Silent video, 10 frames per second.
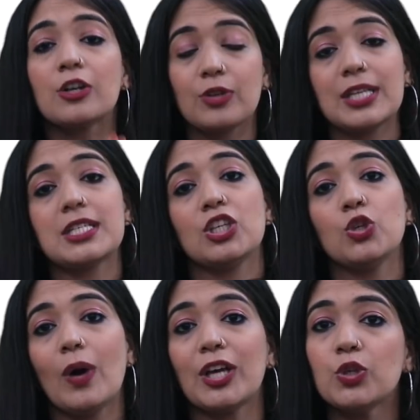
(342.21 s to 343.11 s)
creating
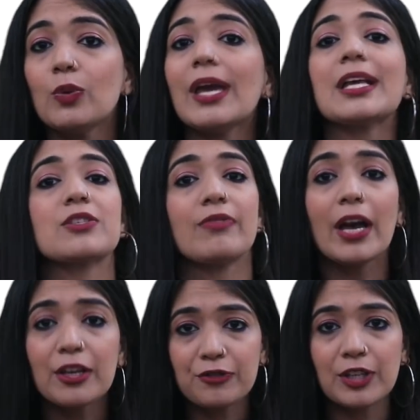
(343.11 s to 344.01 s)
UI UX,
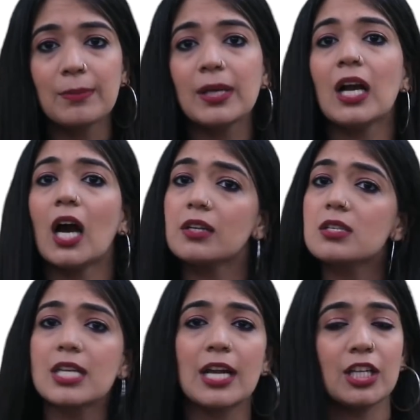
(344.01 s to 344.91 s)
wireframing,
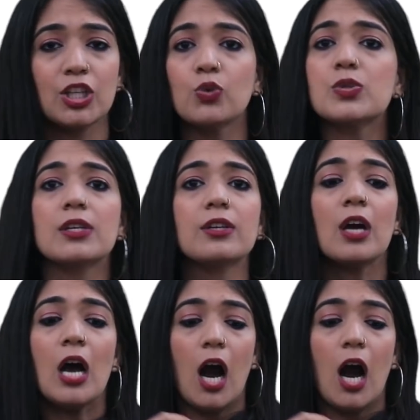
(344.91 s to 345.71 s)
understanding user,